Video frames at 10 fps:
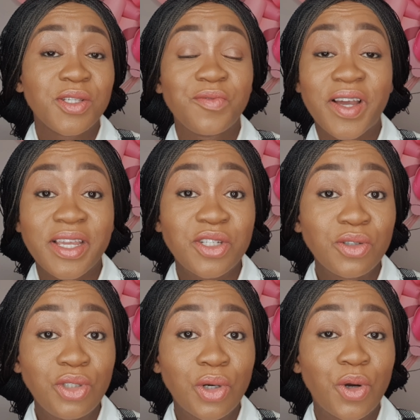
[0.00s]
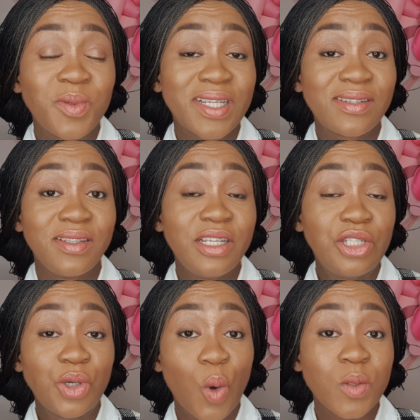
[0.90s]
So vacation jobs, Saturday
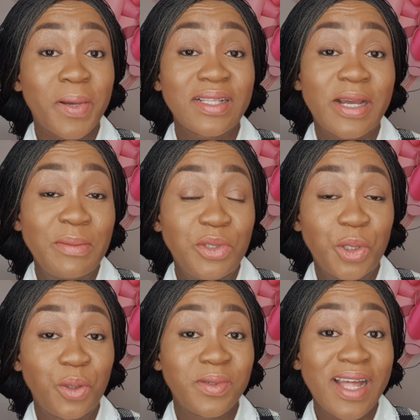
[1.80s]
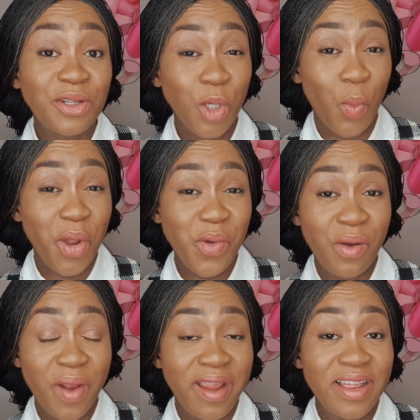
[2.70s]
jobs, part-time jobs, that job where you
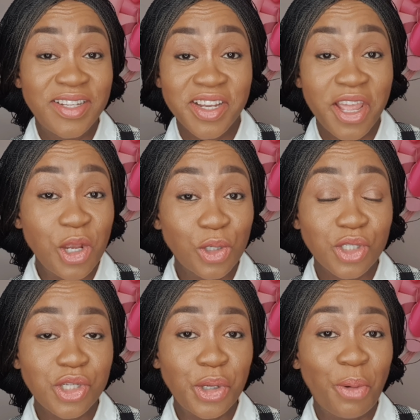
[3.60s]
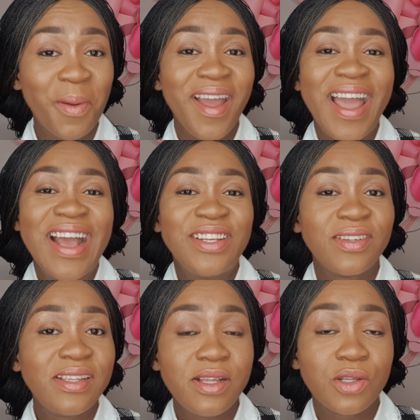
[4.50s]
were wearing a chicken costume
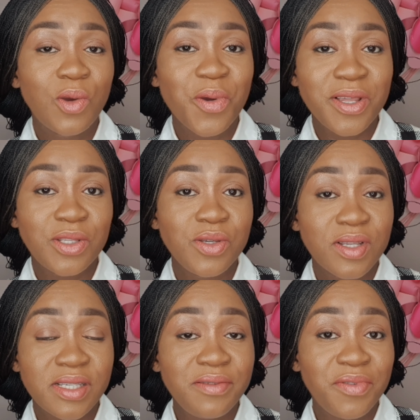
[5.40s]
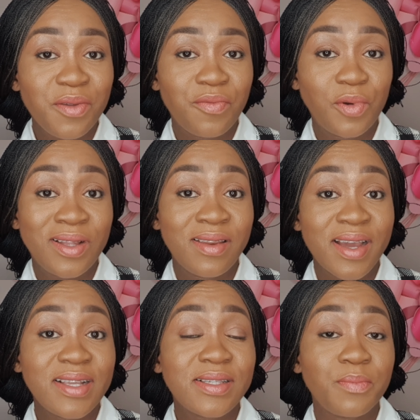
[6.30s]
doesn't need to go into your CV for the
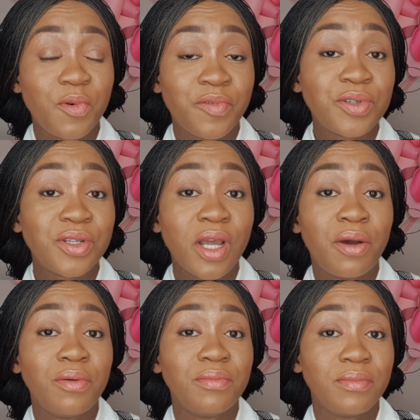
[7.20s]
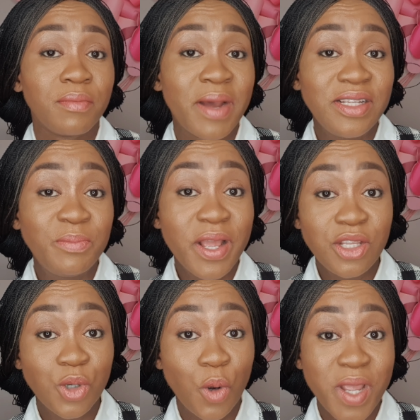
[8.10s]
nice professional
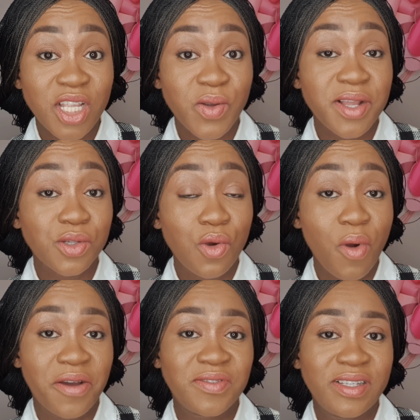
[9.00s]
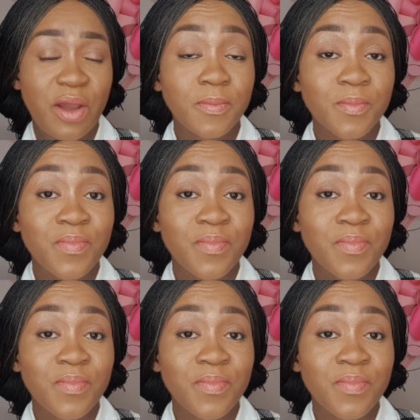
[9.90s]
management job you're trying to go after now.